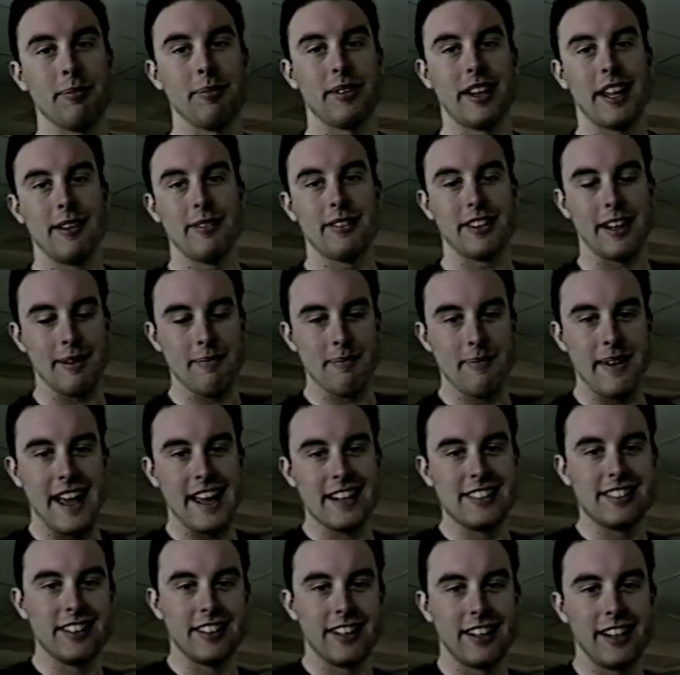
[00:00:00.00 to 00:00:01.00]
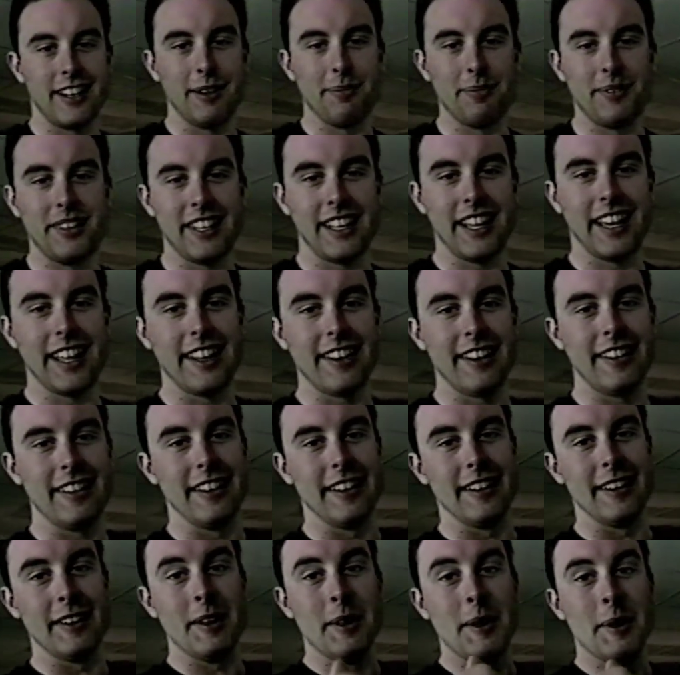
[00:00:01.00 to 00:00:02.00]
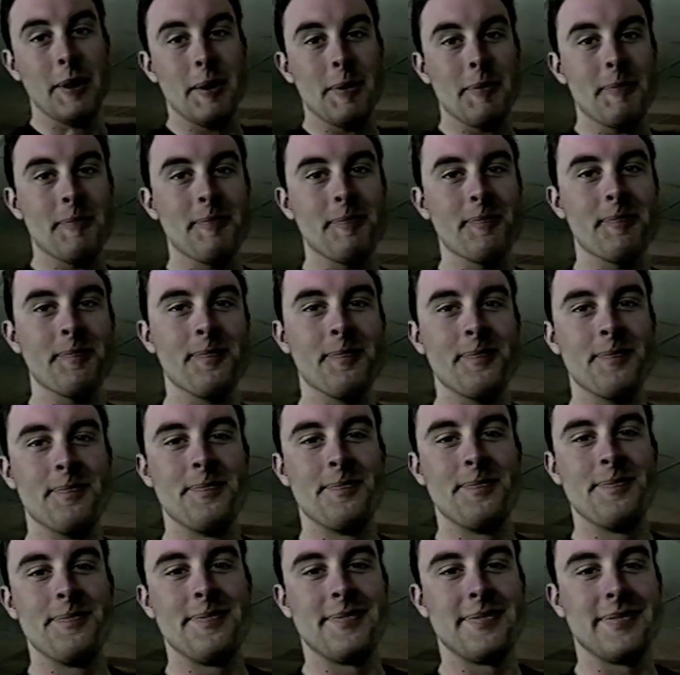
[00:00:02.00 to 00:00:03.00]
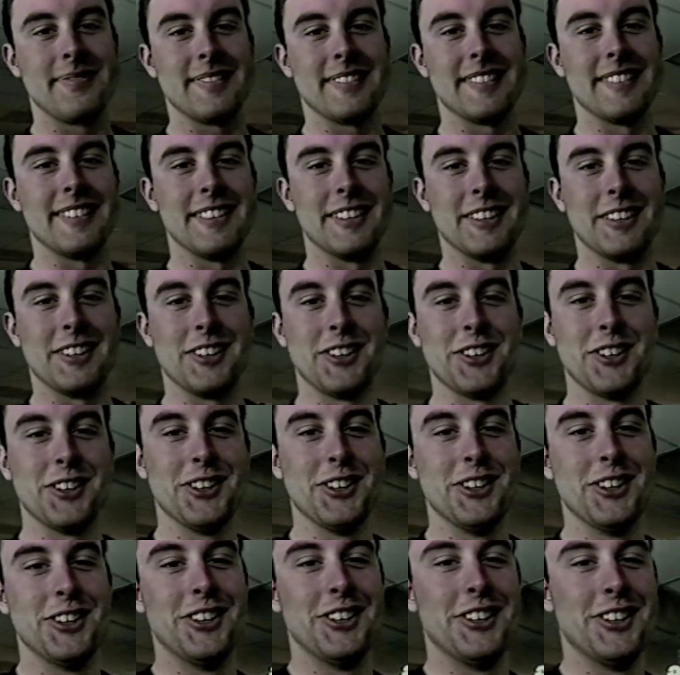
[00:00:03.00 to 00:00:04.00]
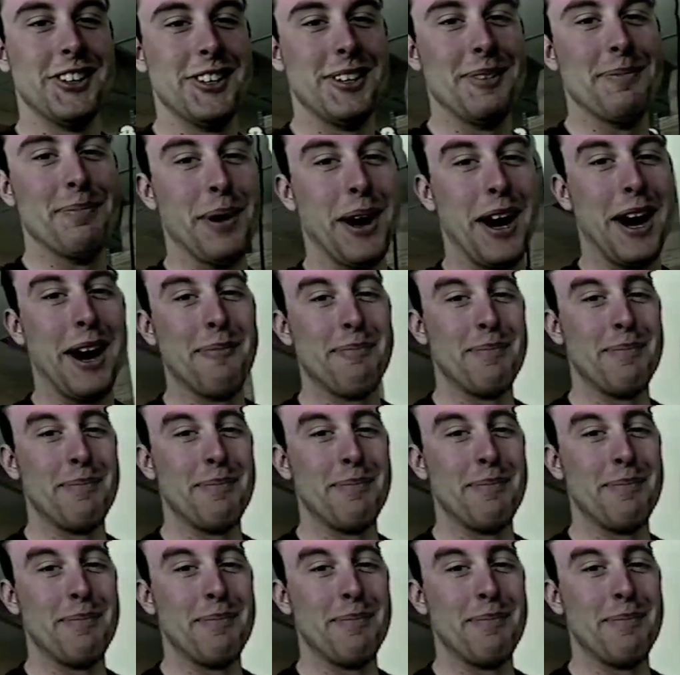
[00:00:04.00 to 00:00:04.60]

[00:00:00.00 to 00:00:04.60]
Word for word: Sometimes I mash it all up together and mmm, good